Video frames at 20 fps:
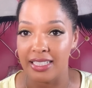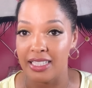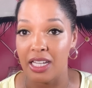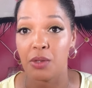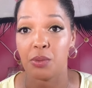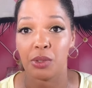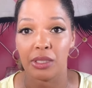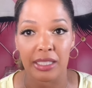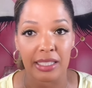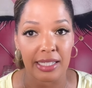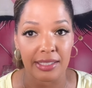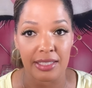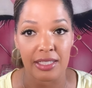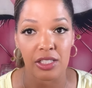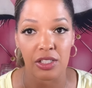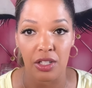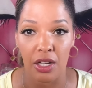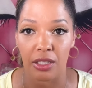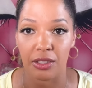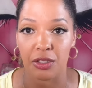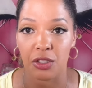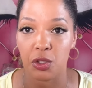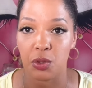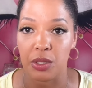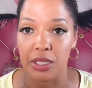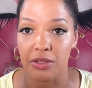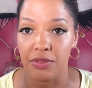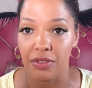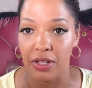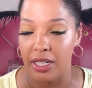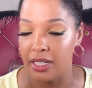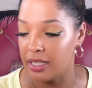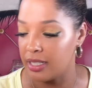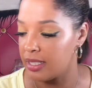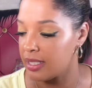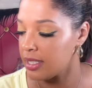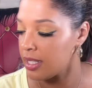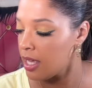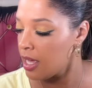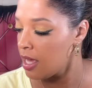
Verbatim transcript: I really like these Dollar Tree finds.